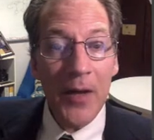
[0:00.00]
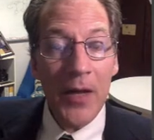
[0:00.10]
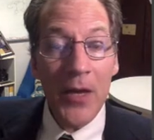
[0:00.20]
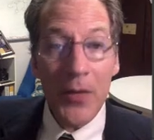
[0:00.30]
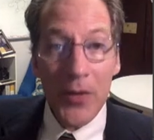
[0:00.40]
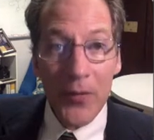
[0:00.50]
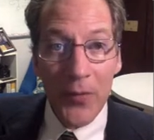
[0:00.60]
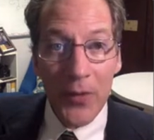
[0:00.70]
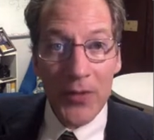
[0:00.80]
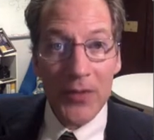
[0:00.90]
hearing your
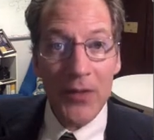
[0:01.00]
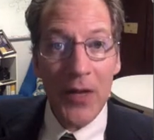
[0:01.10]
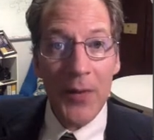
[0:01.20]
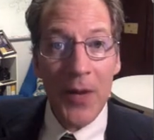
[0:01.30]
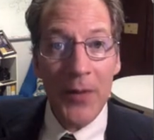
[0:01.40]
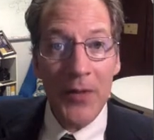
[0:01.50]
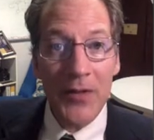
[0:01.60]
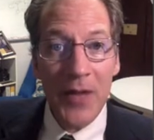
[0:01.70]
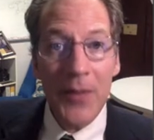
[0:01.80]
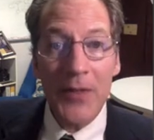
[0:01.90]
voice in upcoming
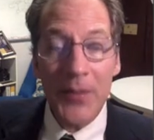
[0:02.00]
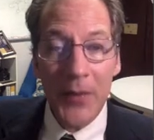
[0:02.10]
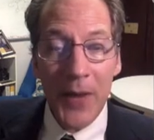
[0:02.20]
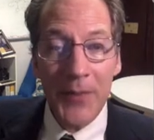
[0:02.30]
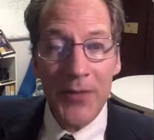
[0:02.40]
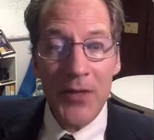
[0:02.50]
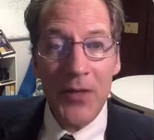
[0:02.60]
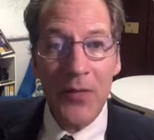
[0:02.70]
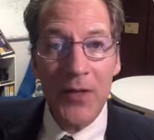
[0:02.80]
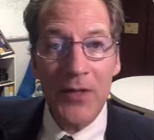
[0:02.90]
assignments and perhaps seeing
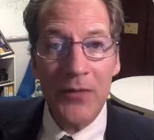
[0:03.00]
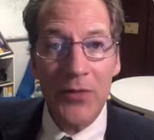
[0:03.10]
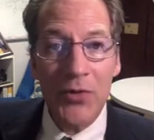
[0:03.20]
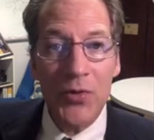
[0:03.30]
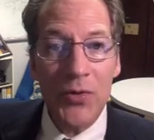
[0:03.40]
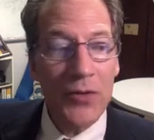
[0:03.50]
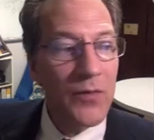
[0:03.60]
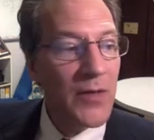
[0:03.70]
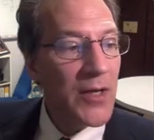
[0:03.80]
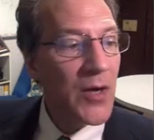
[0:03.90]
your face if you choose to
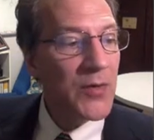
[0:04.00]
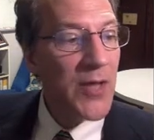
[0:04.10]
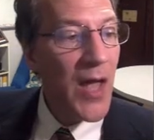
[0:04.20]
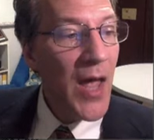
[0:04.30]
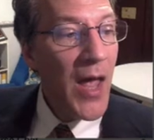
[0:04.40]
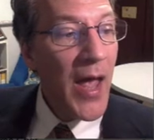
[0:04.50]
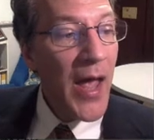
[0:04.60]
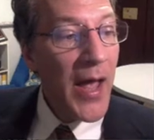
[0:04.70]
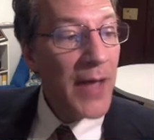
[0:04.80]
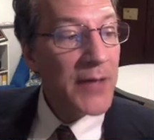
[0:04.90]
do videos.
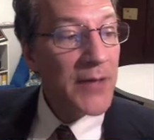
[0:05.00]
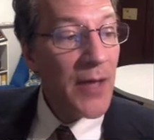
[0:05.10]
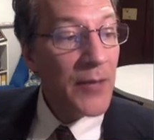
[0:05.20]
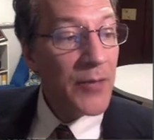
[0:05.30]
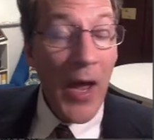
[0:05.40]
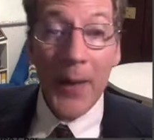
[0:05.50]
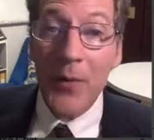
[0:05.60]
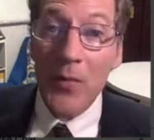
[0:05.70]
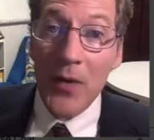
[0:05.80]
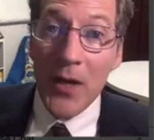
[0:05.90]
And so
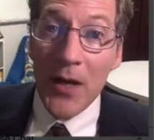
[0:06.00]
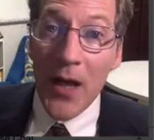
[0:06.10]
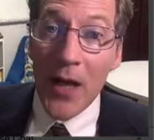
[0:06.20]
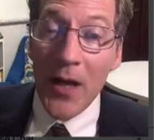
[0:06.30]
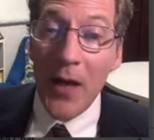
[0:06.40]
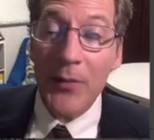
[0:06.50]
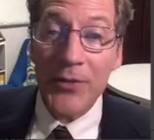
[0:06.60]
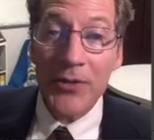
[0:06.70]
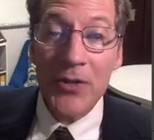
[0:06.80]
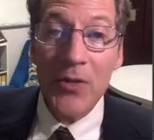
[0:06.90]
happy reading, and I will
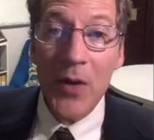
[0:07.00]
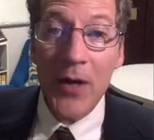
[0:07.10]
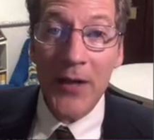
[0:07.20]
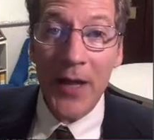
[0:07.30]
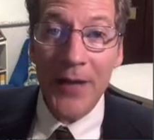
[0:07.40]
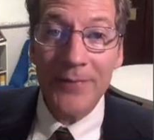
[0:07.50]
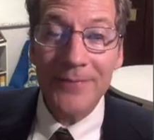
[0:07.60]
see you online.